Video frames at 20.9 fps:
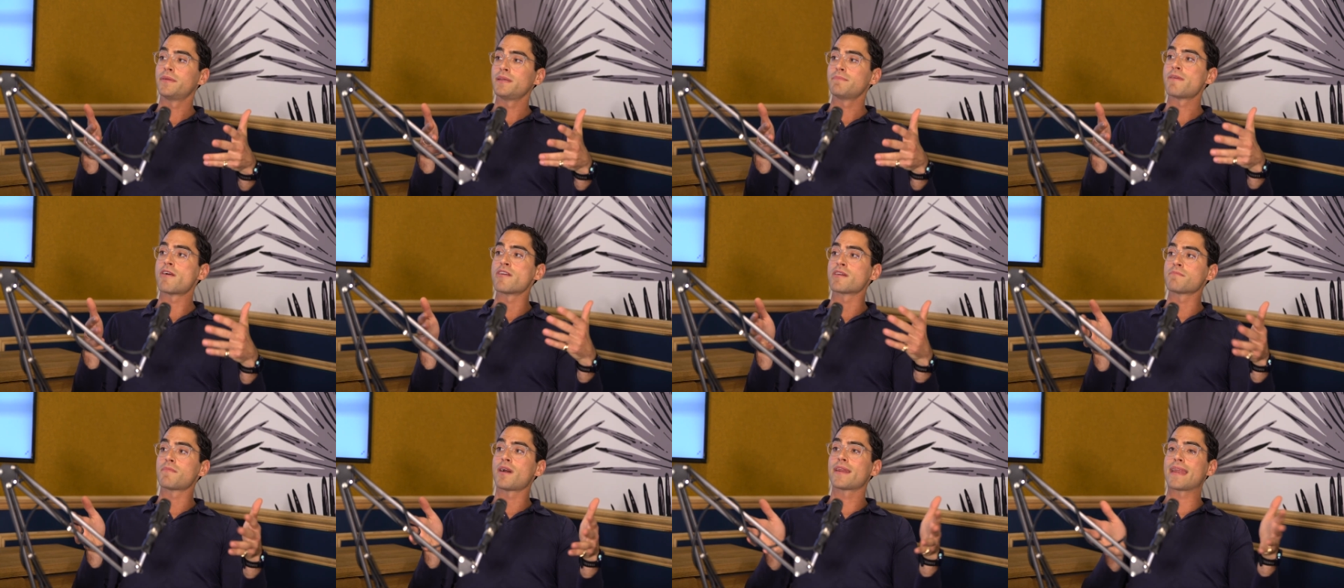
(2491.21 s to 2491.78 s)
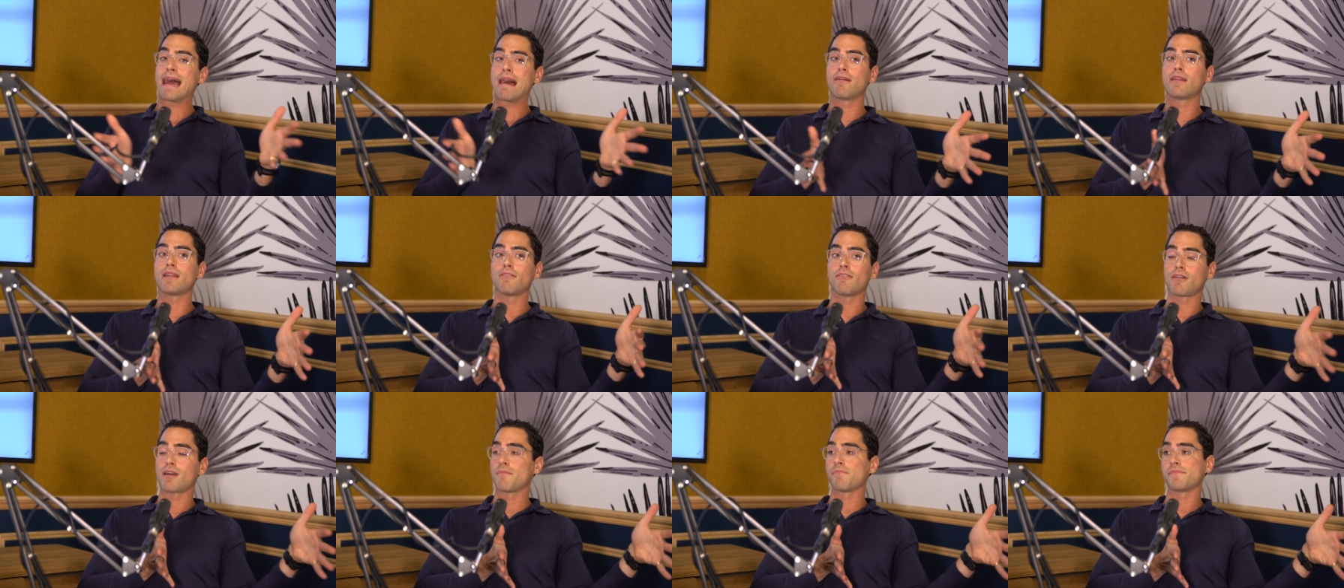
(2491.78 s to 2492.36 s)
Bearing in mind, our little
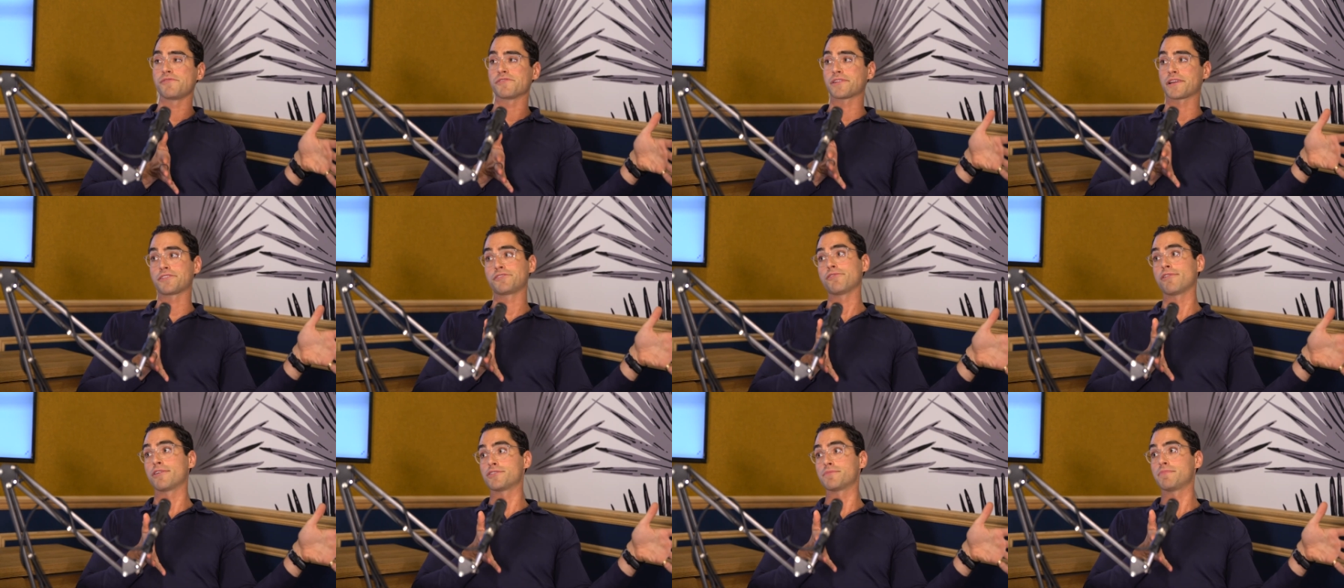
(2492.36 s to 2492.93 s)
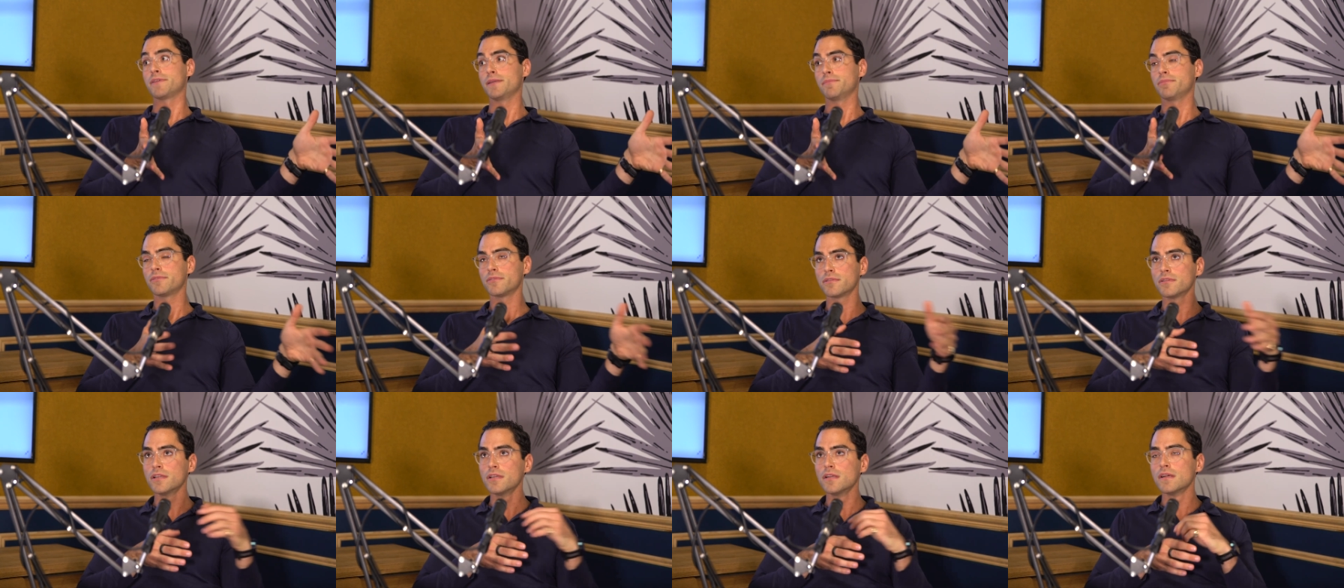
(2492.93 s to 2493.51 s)
company was like two hundred people.